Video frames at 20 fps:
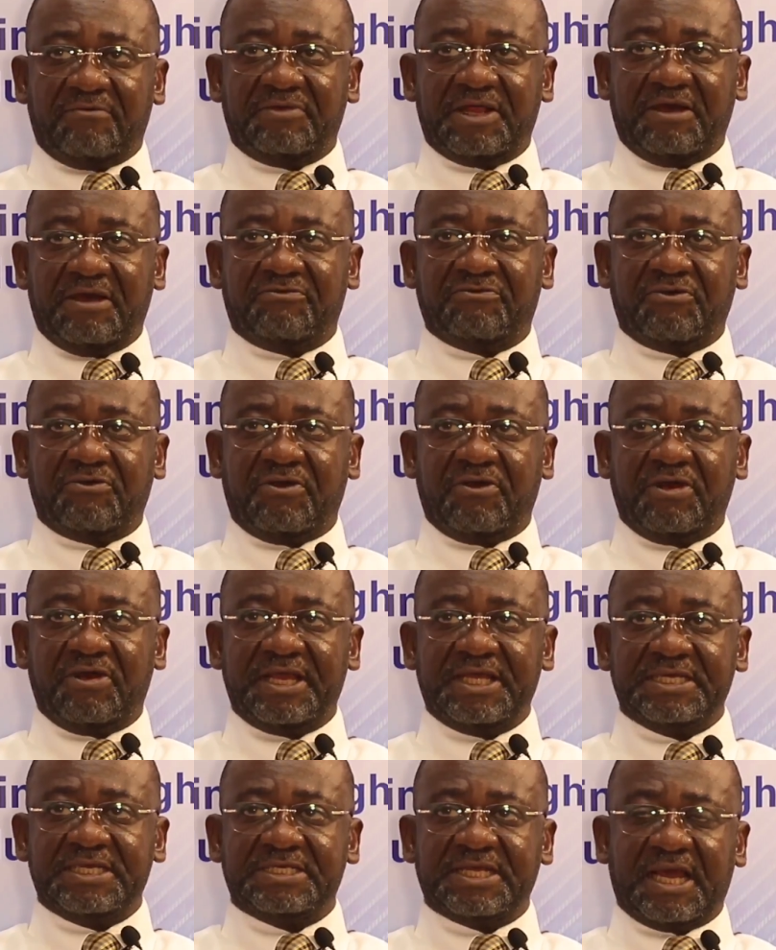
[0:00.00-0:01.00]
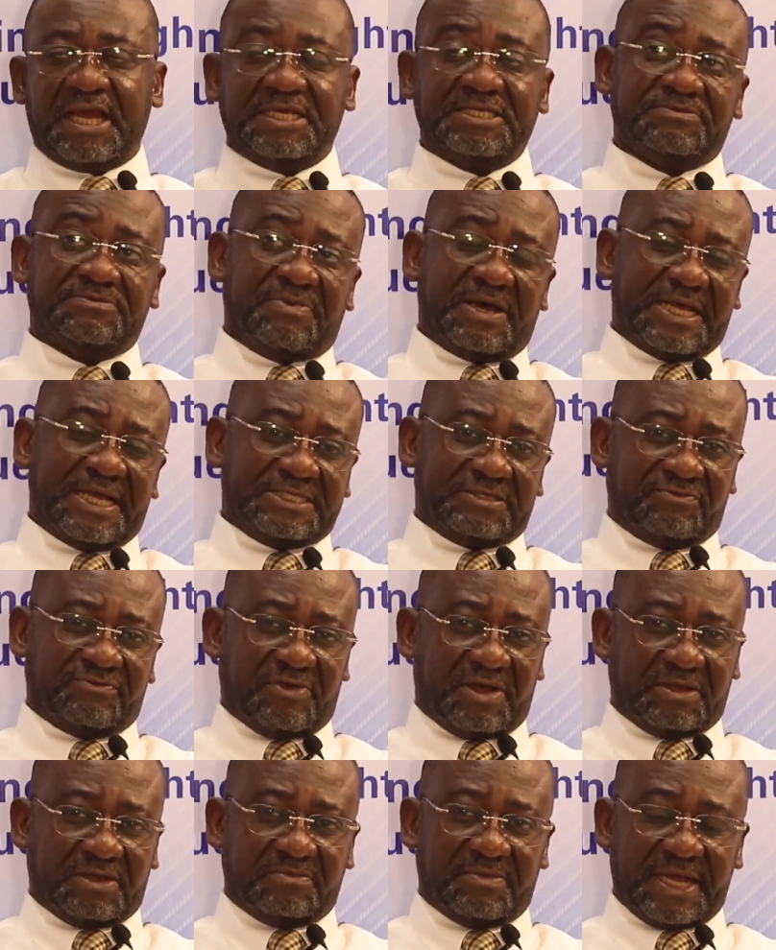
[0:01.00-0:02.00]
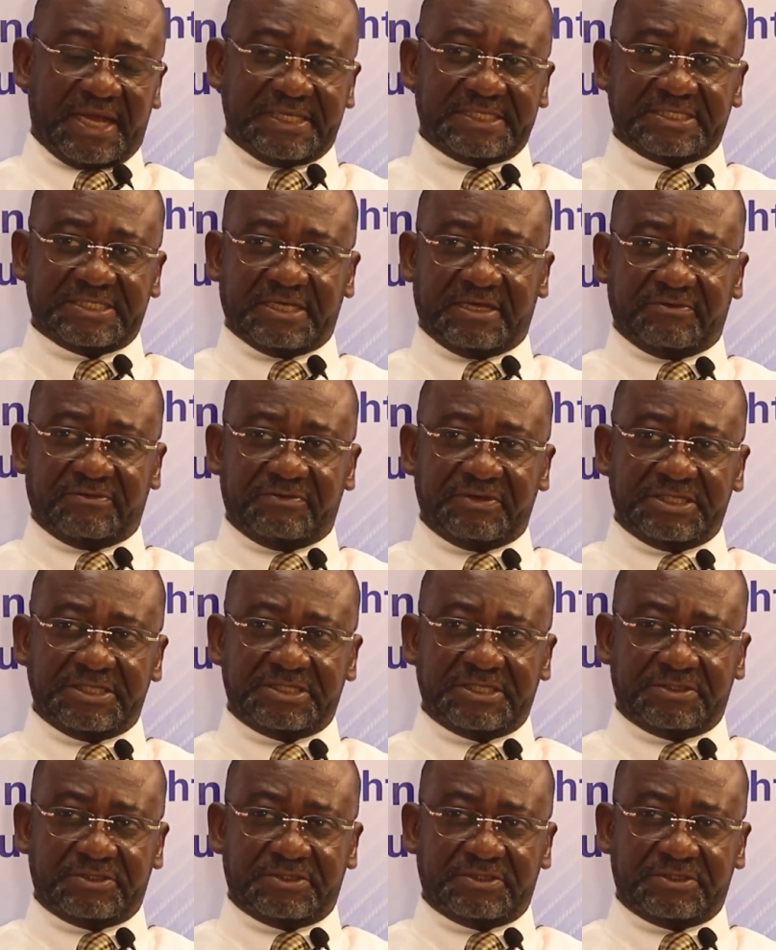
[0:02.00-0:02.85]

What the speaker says: I've therefore in times past found myself in